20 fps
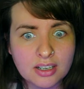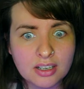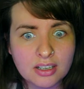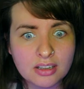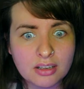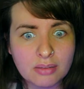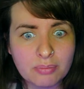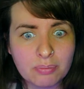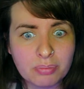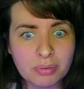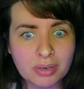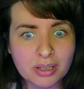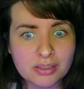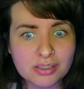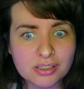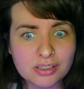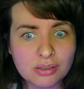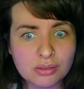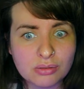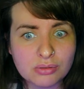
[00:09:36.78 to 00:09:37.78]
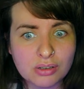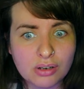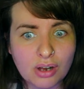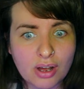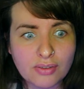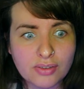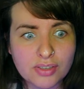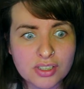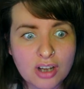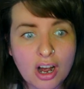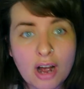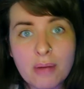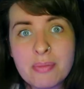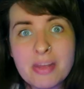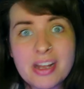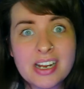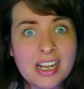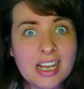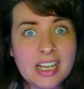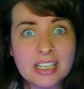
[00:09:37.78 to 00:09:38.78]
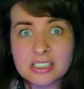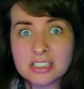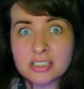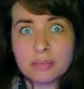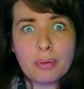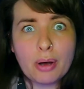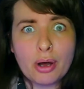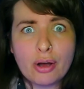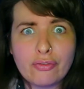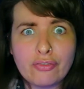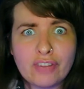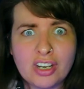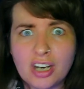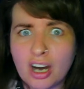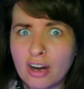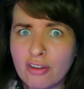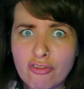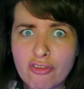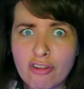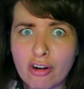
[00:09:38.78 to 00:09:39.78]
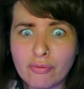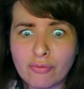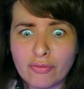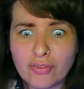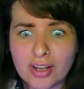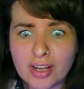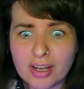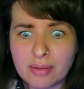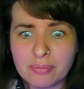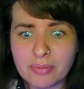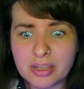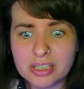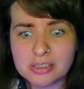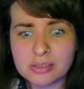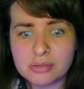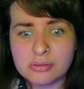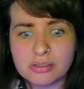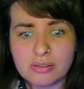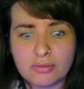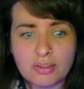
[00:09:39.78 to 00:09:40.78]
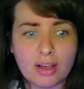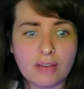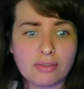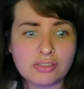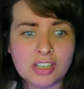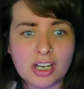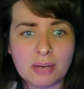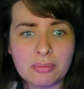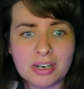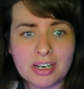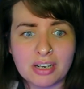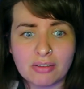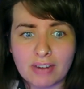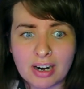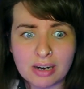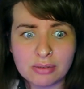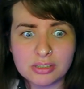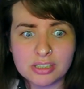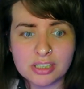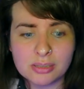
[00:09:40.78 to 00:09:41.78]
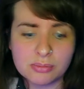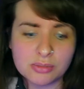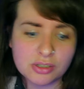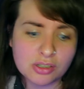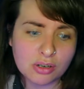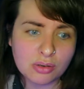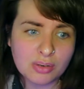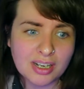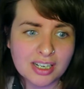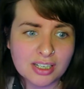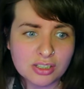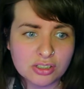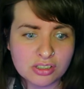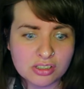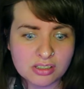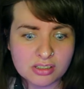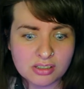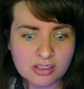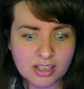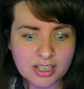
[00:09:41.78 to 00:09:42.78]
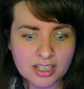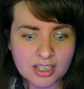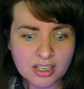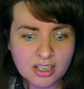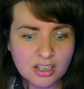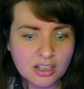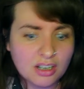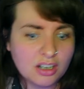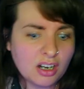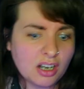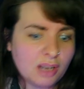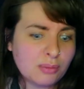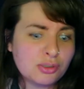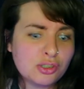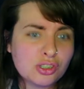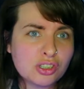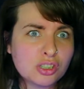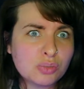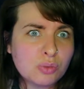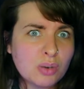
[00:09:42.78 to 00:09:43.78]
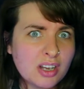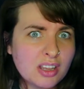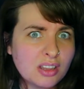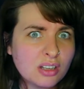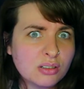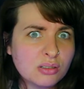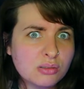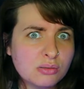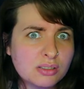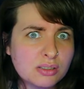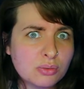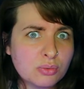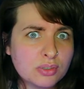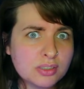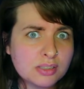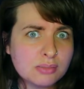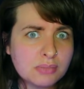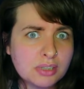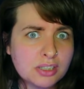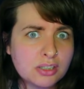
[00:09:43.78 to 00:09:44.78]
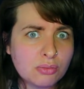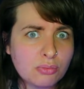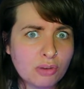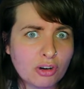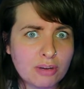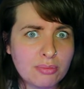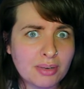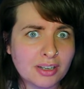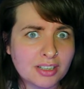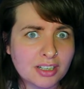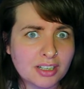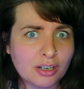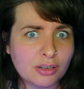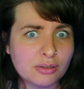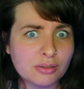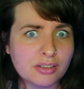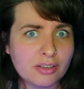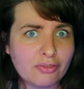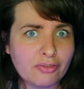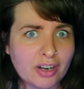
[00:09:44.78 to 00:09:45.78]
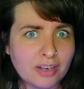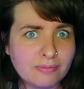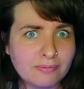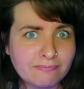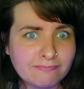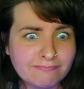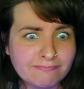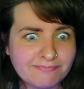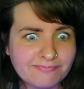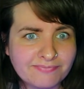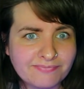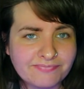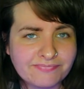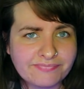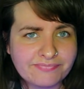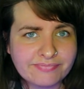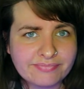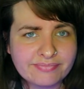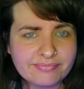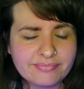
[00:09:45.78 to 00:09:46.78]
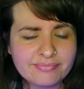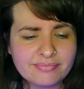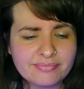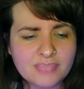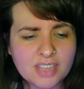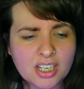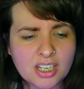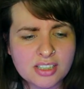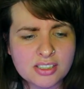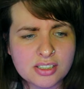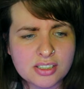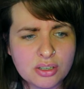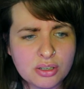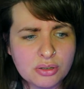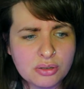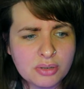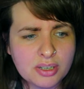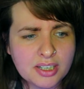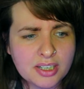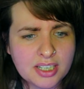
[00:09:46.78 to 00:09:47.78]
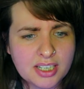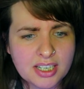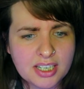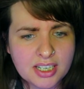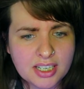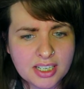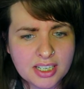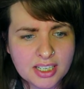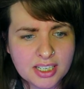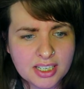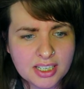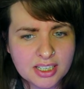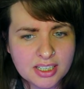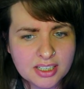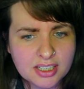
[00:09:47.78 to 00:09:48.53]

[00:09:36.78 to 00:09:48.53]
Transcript: the blood soaked lifestyle. I mean, it's the perfect cover up for him. There's loads of deaths happening around him, so he can just like, it was just one of those. It wasn't me. Don't worry about the clothes. They're fine. So he.